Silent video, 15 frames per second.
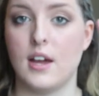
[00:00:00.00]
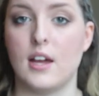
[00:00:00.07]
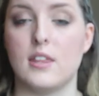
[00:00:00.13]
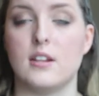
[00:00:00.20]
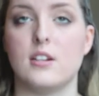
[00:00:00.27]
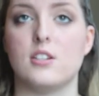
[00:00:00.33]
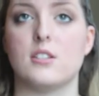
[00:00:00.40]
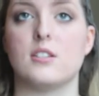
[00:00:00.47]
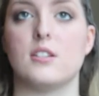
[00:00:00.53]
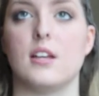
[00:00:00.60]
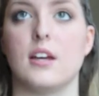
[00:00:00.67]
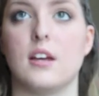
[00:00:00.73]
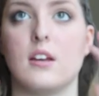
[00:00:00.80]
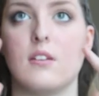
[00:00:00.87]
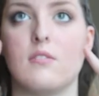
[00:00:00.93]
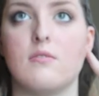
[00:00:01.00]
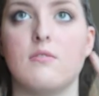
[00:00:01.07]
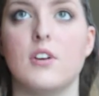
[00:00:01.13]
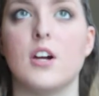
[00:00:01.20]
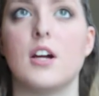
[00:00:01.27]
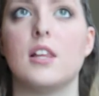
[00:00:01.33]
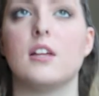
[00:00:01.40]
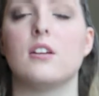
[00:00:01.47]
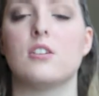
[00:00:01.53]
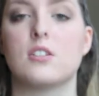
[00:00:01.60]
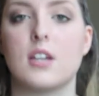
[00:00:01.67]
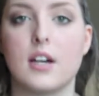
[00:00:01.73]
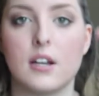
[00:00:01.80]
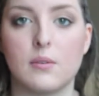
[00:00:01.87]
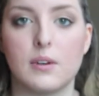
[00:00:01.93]
And then I just like very little
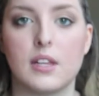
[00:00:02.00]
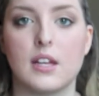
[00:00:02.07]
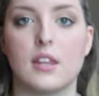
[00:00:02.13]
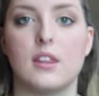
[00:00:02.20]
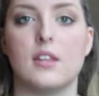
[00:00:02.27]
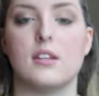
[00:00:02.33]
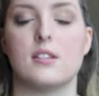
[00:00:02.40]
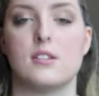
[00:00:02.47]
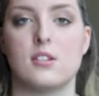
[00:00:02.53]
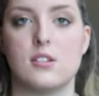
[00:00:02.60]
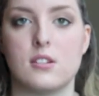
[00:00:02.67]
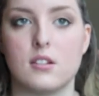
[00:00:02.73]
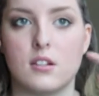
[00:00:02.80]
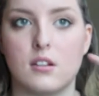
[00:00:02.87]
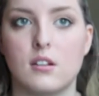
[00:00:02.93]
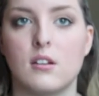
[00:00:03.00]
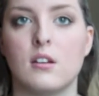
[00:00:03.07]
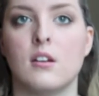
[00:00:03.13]
just kind of went like this just to